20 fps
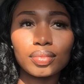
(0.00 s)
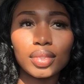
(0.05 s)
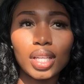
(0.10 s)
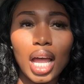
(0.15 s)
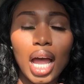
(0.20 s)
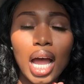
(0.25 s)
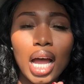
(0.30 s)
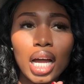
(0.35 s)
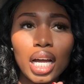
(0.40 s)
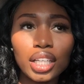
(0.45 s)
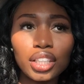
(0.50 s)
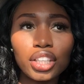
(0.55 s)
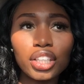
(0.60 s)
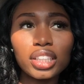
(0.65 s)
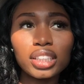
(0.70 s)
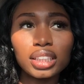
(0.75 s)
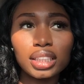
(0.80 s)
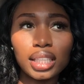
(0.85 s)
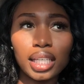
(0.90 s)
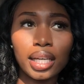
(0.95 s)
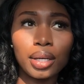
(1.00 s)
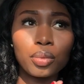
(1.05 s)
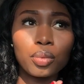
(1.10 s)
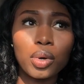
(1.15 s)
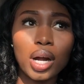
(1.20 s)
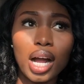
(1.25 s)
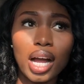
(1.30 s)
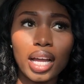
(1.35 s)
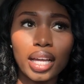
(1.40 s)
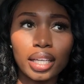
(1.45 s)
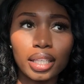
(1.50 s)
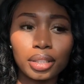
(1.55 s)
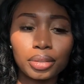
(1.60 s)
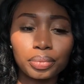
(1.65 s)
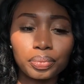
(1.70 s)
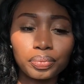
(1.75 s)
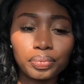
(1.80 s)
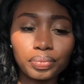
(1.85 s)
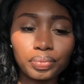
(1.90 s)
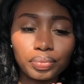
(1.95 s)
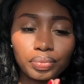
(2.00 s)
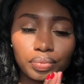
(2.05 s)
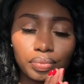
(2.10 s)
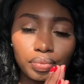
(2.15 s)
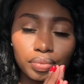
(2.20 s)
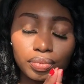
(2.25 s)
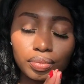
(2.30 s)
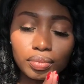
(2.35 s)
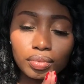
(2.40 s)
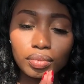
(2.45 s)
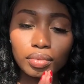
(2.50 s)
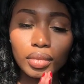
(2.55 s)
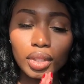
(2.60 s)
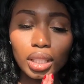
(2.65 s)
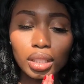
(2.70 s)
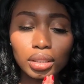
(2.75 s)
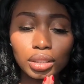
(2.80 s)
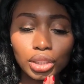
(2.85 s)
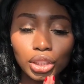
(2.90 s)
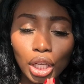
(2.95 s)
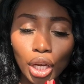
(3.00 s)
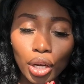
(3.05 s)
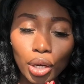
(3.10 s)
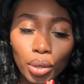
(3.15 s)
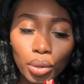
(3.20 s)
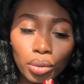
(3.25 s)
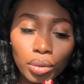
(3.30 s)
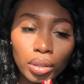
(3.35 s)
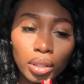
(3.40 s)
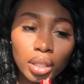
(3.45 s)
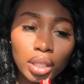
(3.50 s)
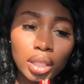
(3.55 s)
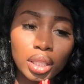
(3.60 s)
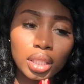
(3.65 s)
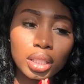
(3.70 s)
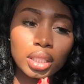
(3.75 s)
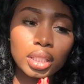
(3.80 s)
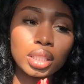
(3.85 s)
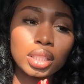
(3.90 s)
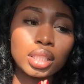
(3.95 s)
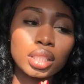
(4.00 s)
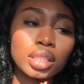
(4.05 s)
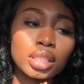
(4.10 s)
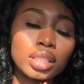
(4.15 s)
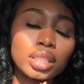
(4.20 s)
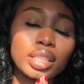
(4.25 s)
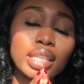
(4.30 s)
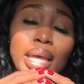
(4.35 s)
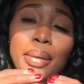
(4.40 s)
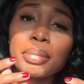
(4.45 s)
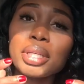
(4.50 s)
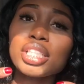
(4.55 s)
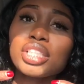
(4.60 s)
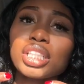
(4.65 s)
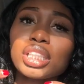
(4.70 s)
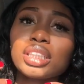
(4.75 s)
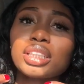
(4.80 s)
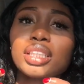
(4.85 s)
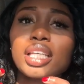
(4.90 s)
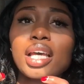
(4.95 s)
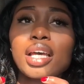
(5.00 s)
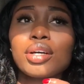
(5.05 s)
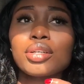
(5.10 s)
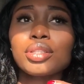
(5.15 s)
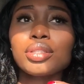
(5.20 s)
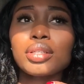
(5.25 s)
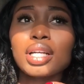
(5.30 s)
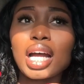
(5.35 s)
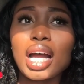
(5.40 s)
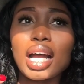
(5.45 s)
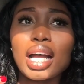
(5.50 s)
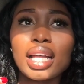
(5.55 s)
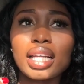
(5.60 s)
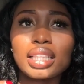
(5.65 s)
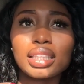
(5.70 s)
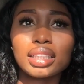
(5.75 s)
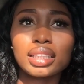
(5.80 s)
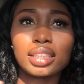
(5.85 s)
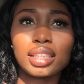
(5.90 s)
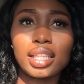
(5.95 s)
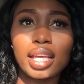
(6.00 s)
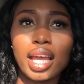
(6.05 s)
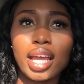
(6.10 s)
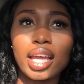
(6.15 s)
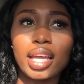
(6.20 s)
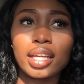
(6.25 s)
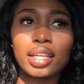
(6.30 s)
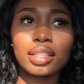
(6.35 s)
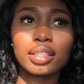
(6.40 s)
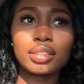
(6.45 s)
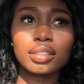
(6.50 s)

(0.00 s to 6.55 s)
I understand why. So let me just tell you guys that